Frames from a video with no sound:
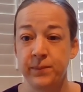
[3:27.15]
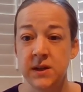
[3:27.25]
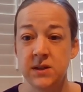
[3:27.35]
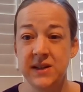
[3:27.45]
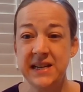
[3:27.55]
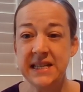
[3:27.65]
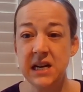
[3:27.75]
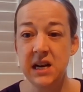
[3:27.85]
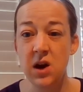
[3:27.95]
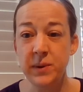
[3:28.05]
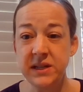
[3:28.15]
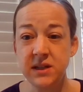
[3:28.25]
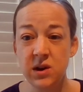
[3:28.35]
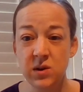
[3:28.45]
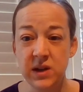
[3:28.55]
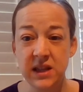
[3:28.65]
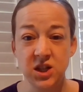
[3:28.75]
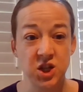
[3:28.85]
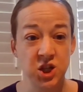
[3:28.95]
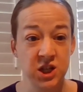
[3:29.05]
So here's the lowest note that
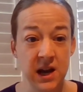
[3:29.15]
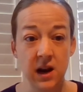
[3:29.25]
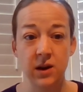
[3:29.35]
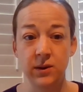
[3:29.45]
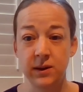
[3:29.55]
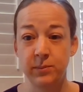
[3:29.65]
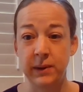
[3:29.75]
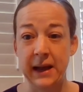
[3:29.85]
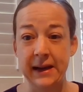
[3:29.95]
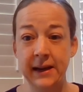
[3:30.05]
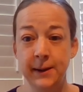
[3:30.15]
the cello can play.